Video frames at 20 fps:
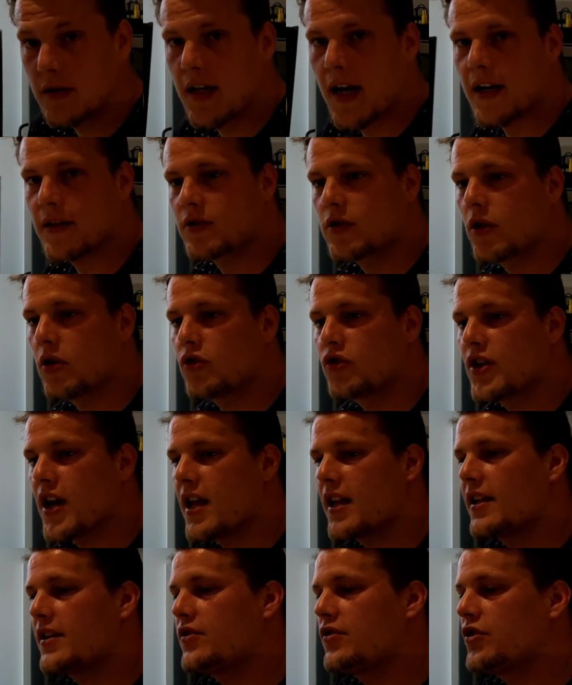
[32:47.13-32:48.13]
high school
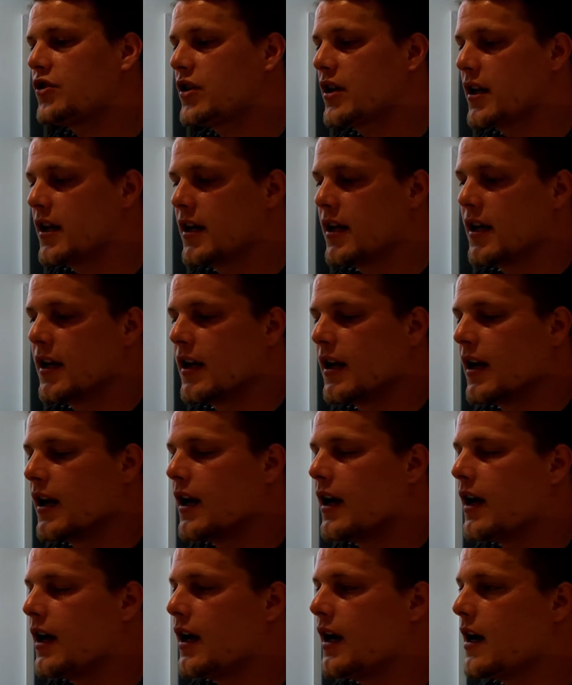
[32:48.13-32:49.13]
challenge.
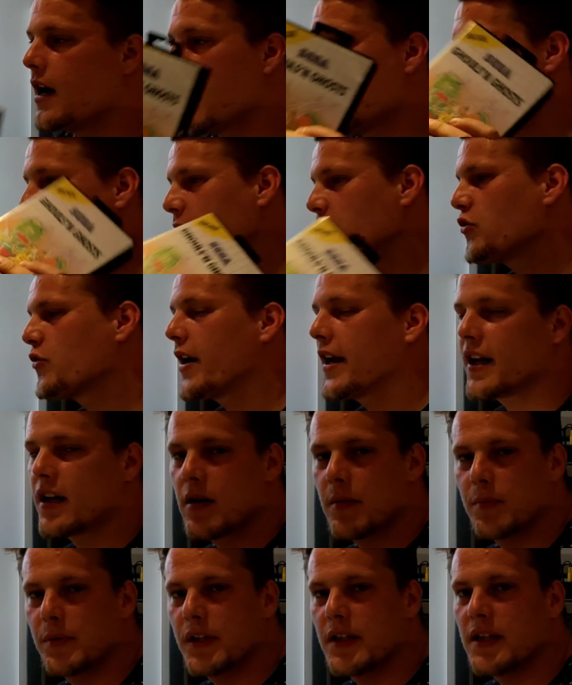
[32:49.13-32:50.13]
I've been trying to
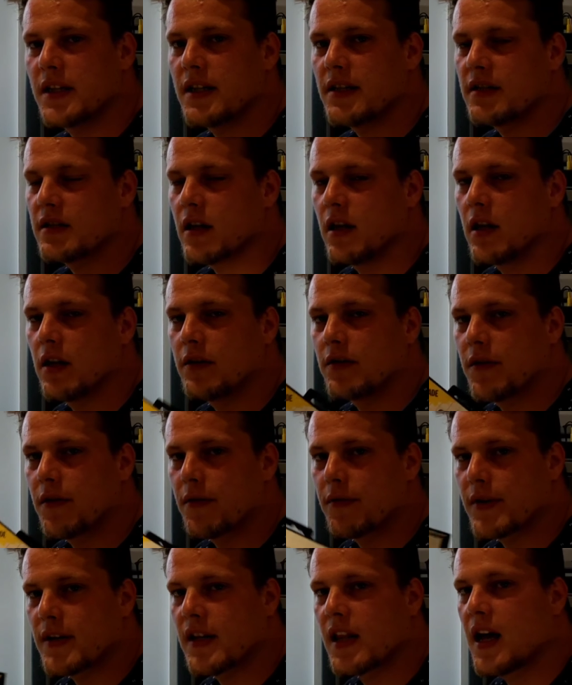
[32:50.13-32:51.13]
complete this on
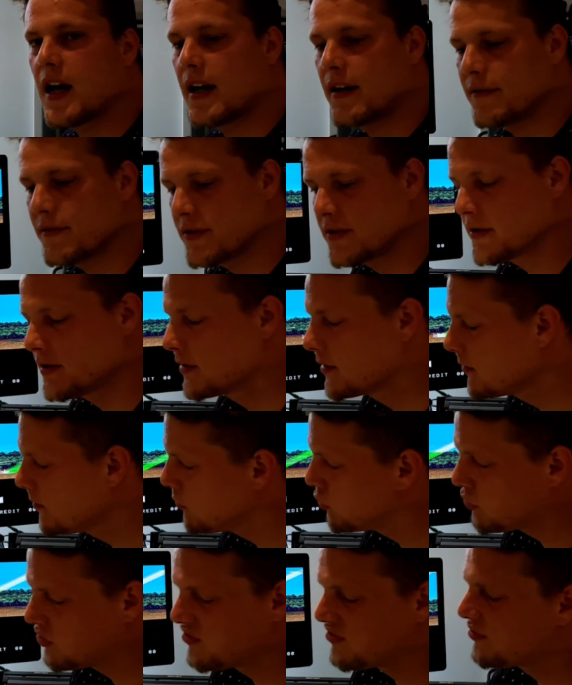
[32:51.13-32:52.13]
3 lives.
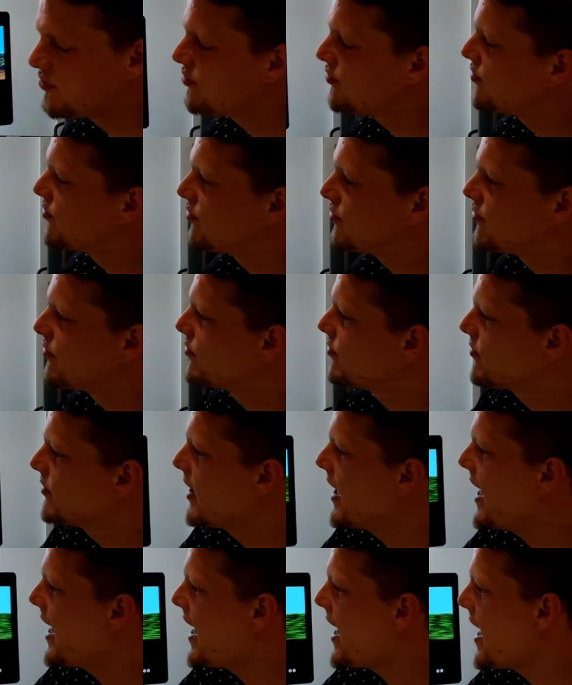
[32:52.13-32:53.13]

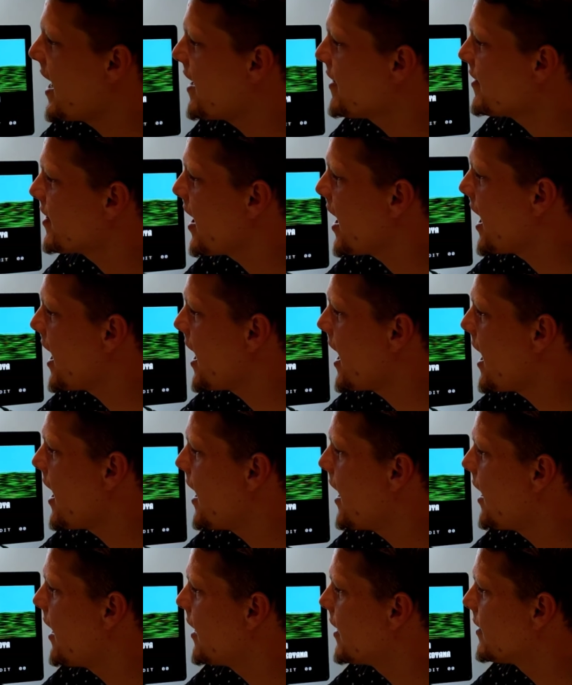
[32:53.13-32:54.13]
It is
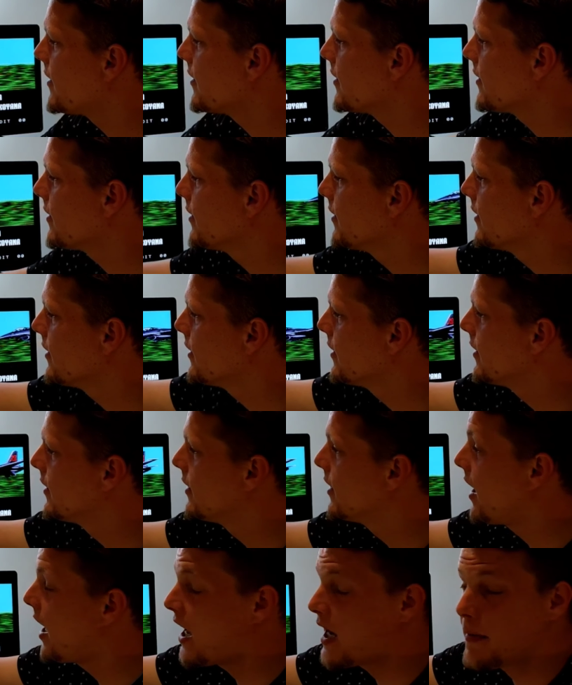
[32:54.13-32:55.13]
hard.
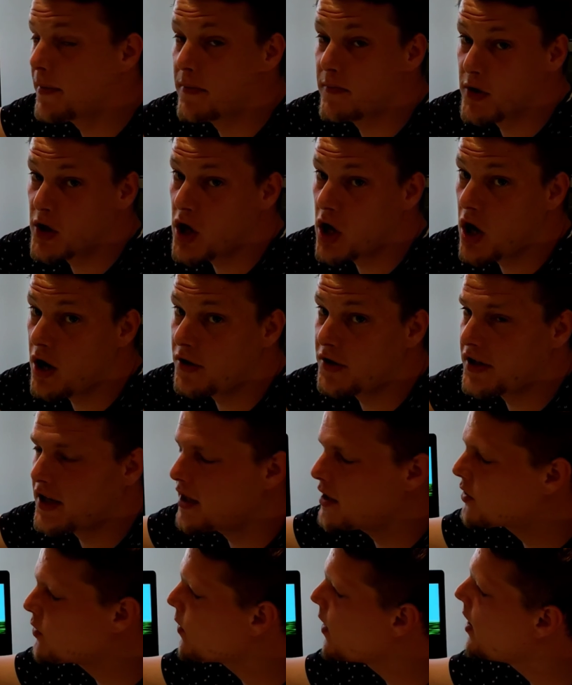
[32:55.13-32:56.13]
I've been recording
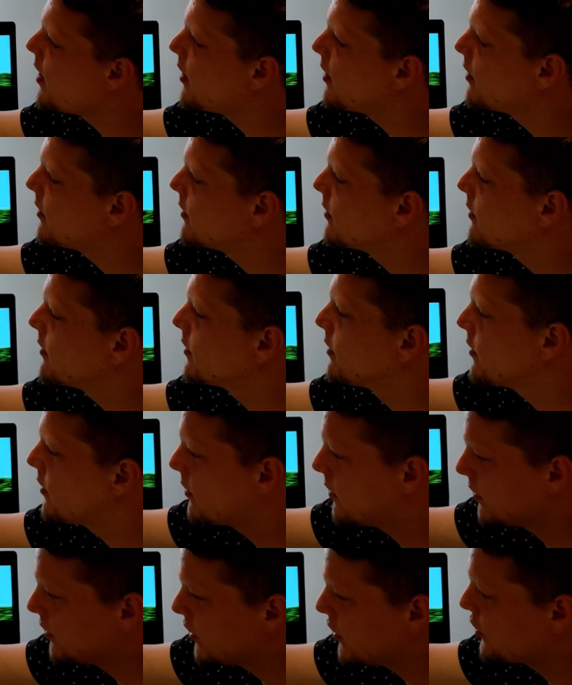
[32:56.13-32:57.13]
it as well,
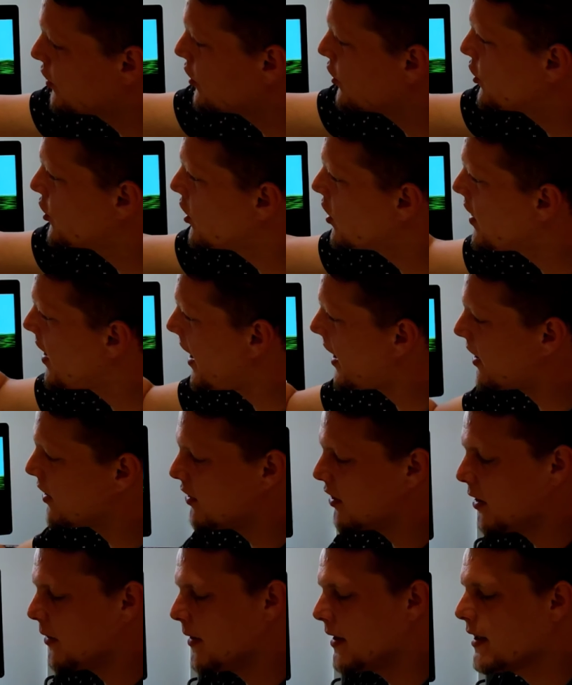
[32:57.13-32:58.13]
just to show that I
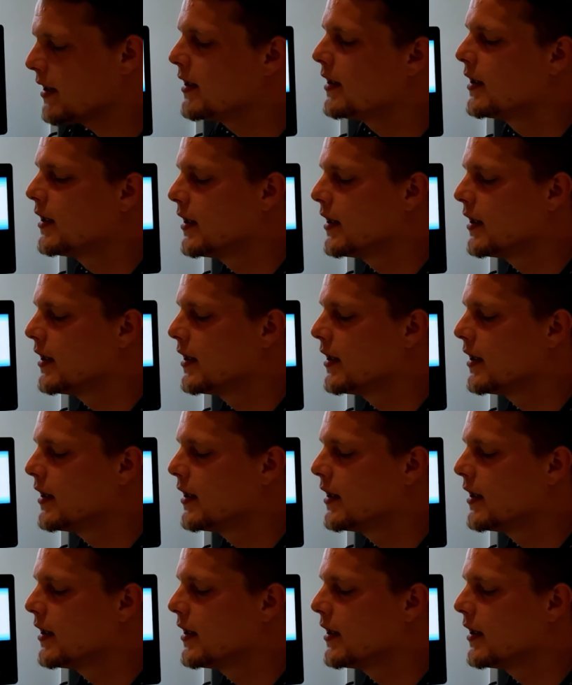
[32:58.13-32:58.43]
can do it.